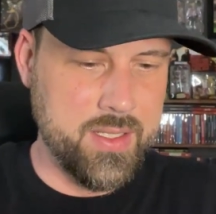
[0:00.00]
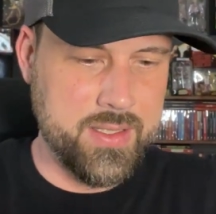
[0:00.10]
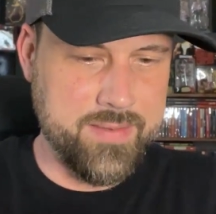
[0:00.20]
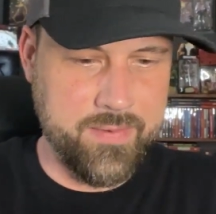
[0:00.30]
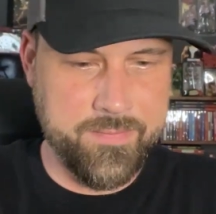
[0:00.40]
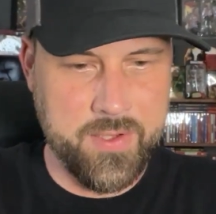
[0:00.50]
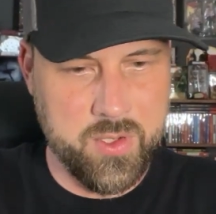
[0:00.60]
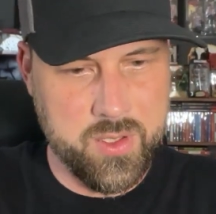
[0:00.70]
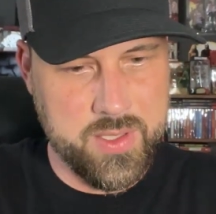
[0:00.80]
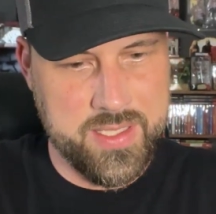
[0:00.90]
leave a
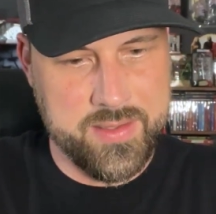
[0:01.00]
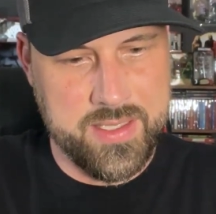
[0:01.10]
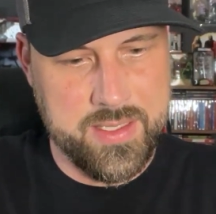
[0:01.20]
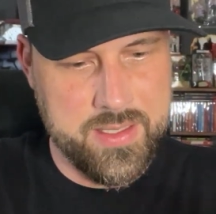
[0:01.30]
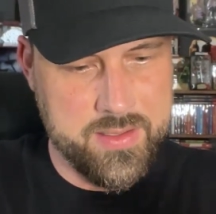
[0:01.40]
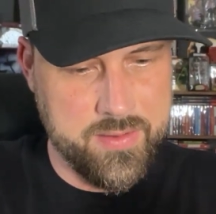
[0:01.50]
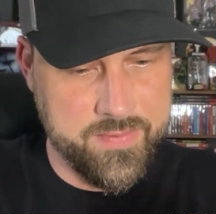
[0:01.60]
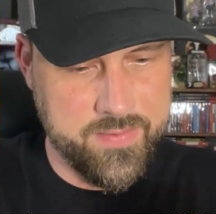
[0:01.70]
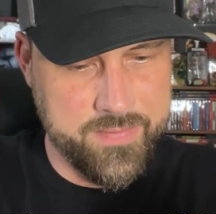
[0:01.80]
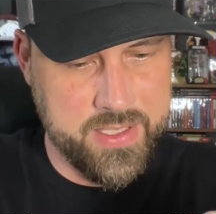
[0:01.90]
photo at the end
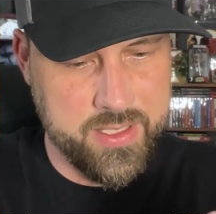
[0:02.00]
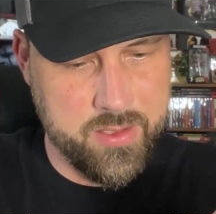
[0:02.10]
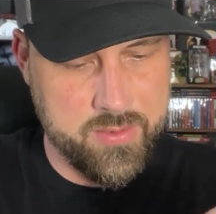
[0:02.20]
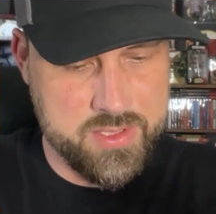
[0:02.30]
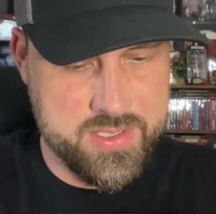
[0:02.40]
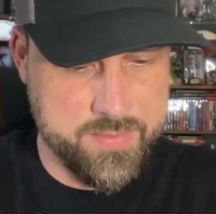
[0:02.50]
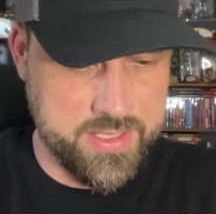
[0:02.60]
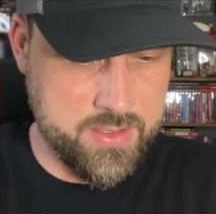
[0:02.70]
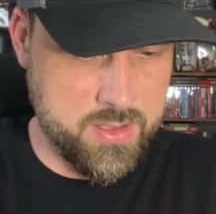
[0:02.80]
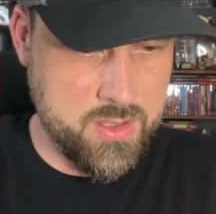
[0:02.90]
of the video or something.